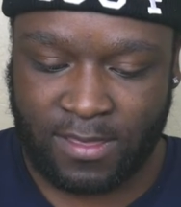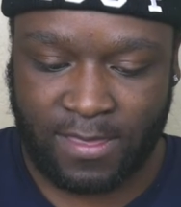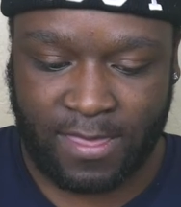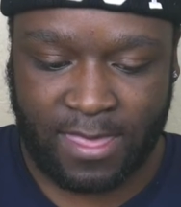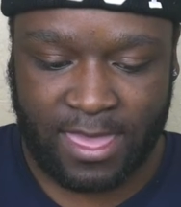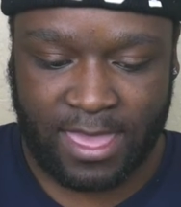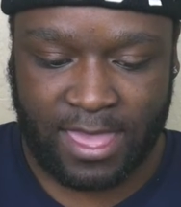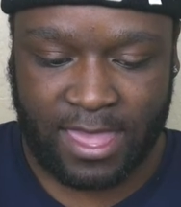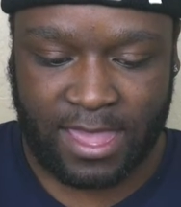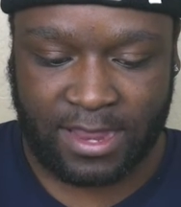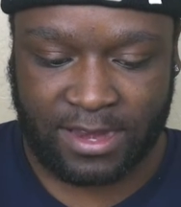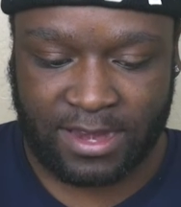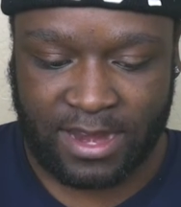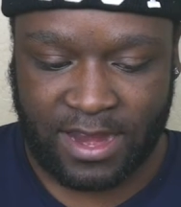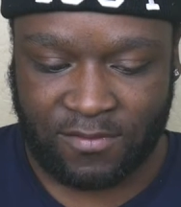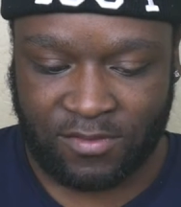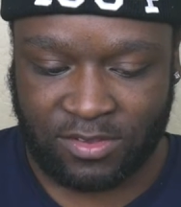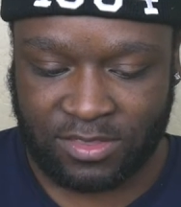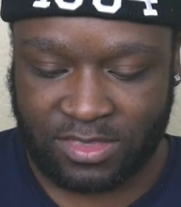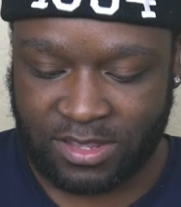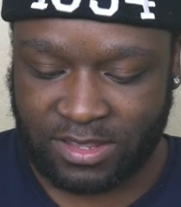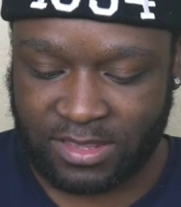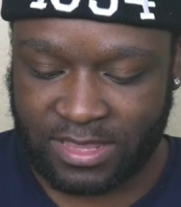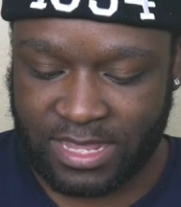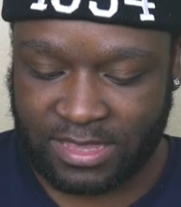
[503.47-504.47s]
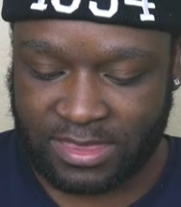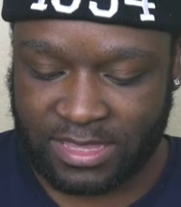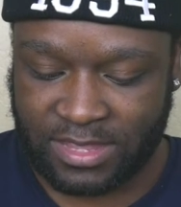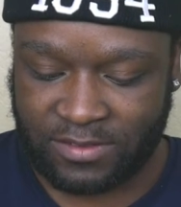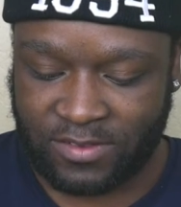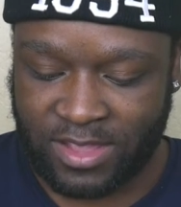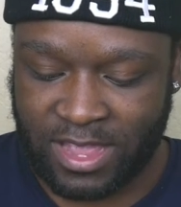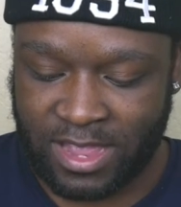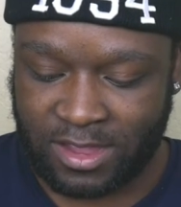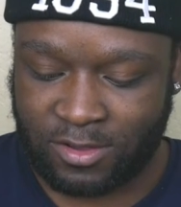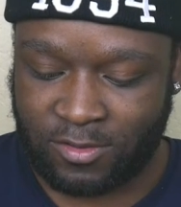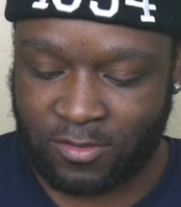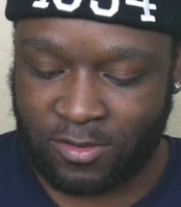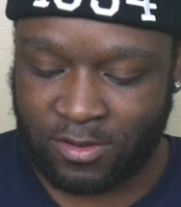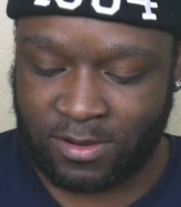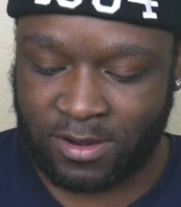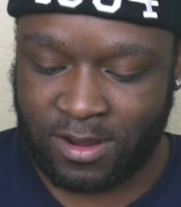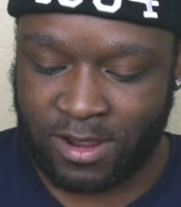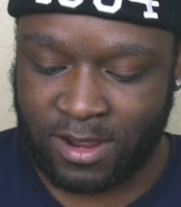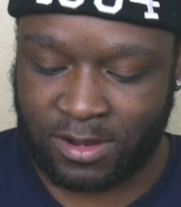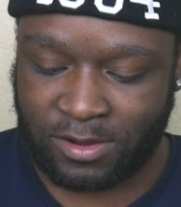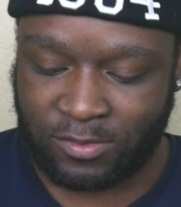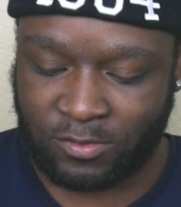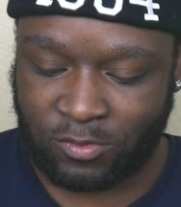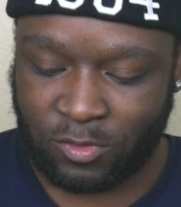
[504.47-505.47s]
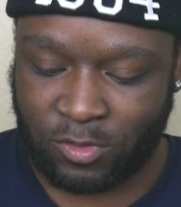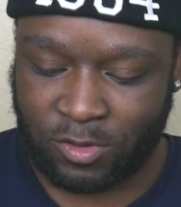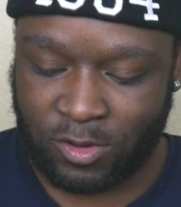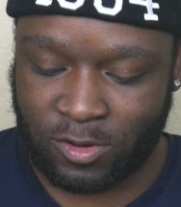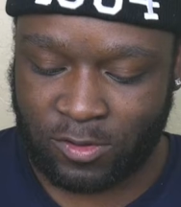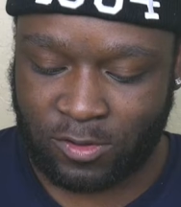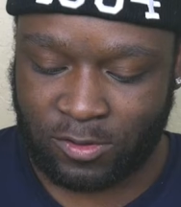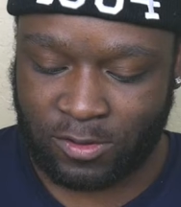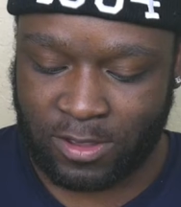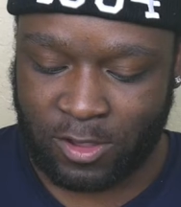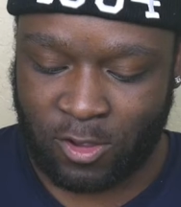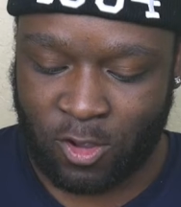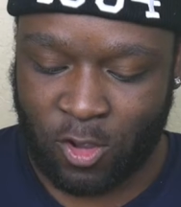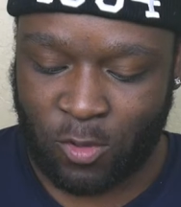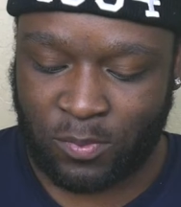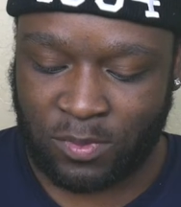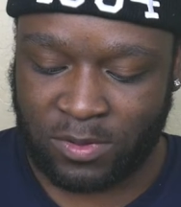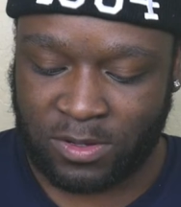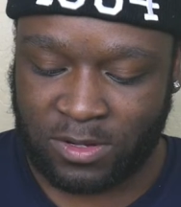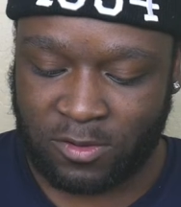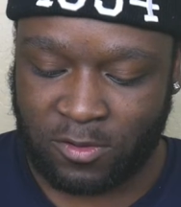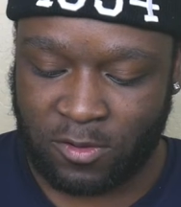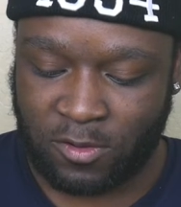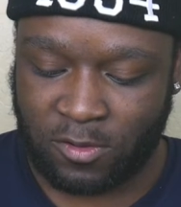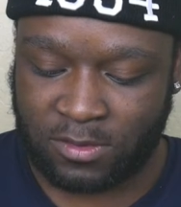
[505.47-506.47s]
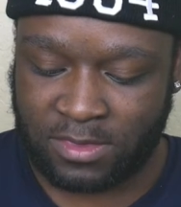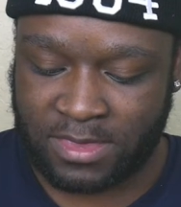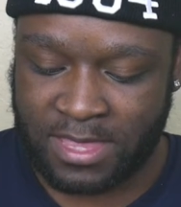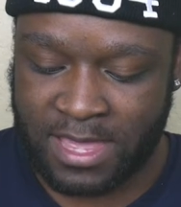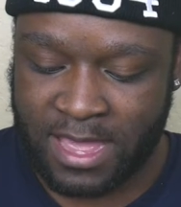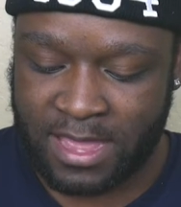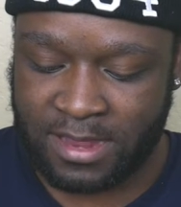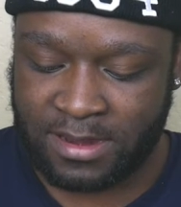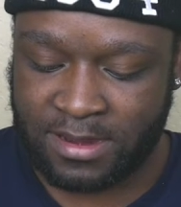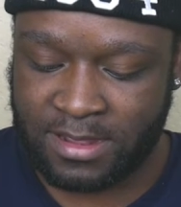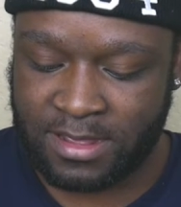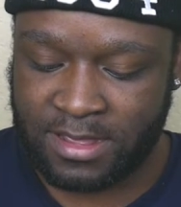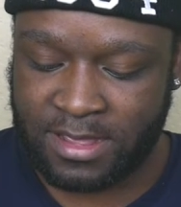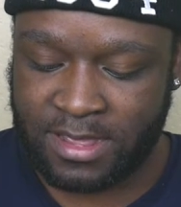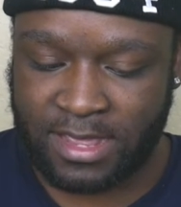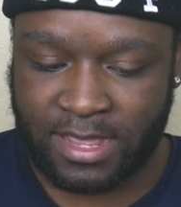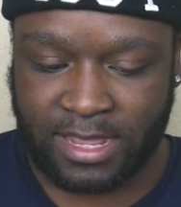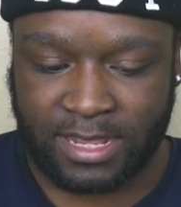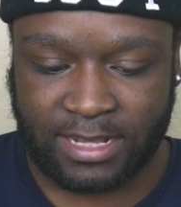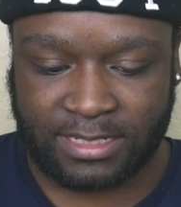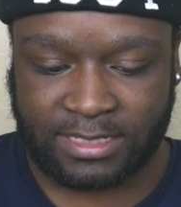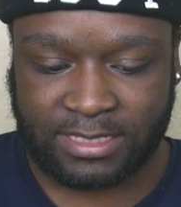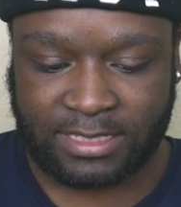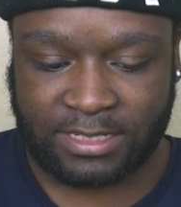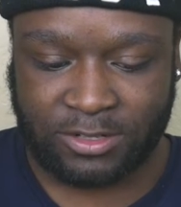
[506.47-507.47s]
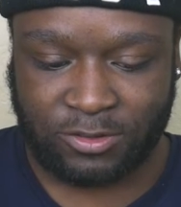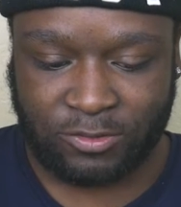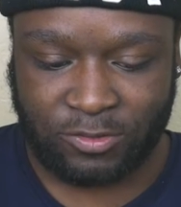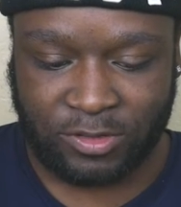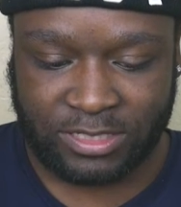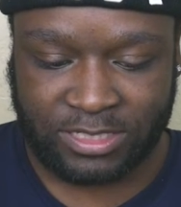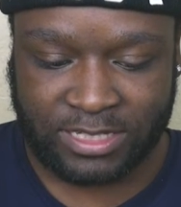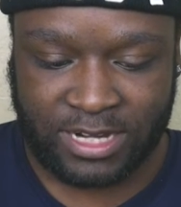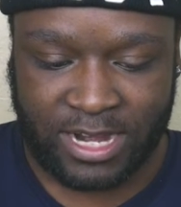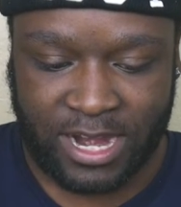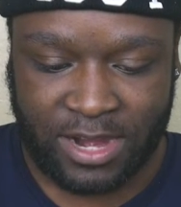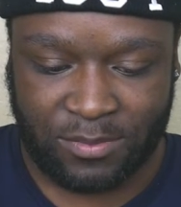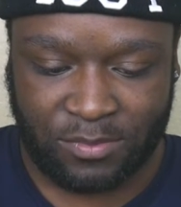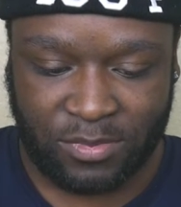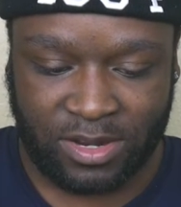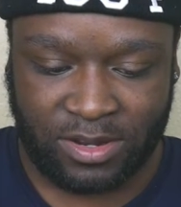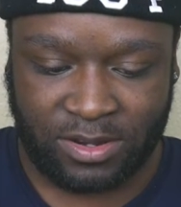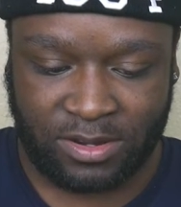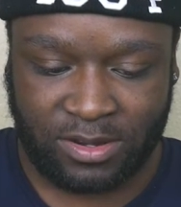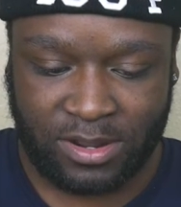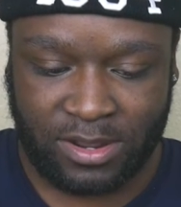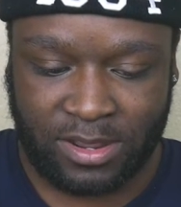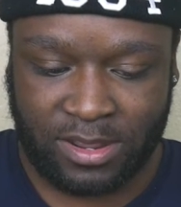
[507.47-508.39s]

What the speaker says: and everything that they've got going on, and we're hoping to hold that until retirement.